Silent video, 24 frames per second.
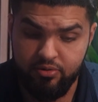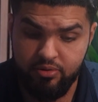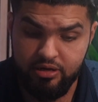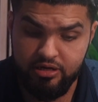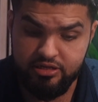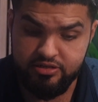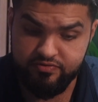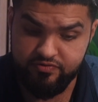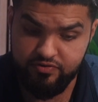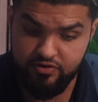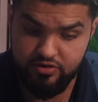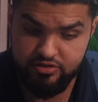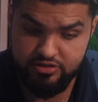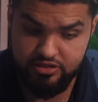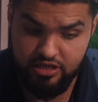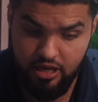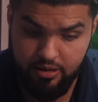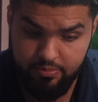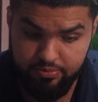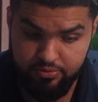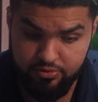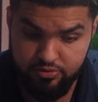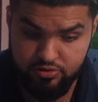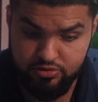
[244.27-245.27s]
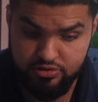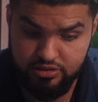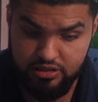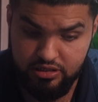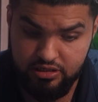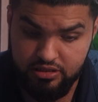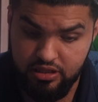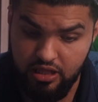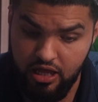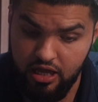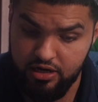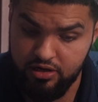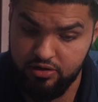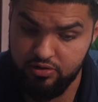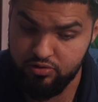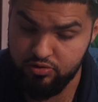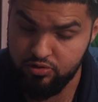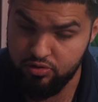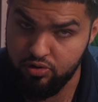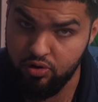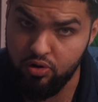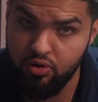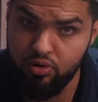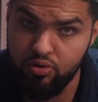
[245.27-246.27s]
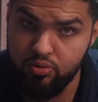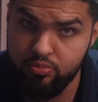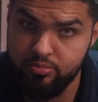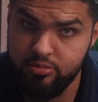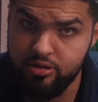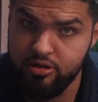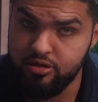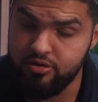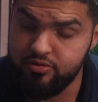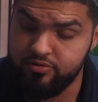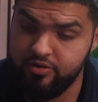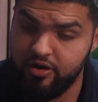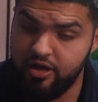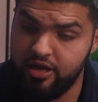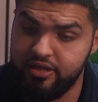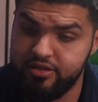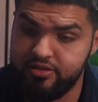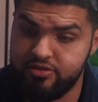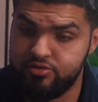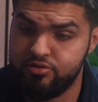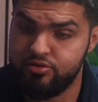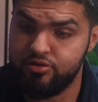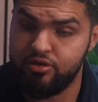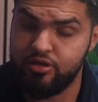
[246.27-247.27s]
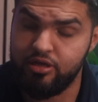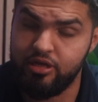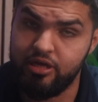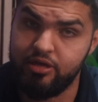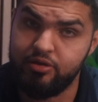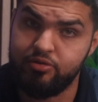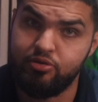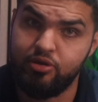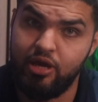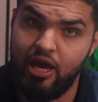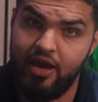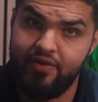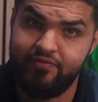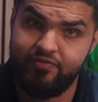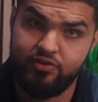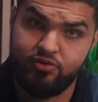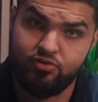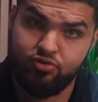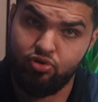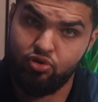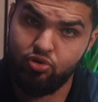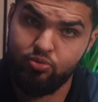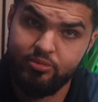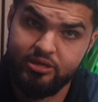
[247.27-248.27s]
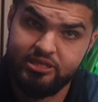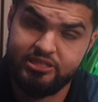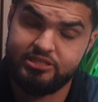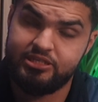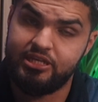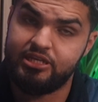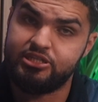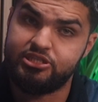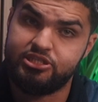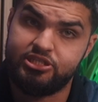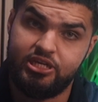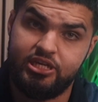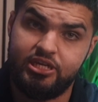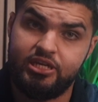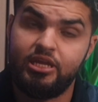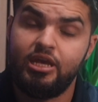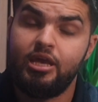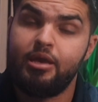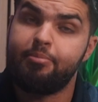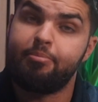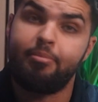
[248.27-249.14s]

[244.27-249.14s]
one is, for example, using Claude in Chrome, right? You have the Chrome extension.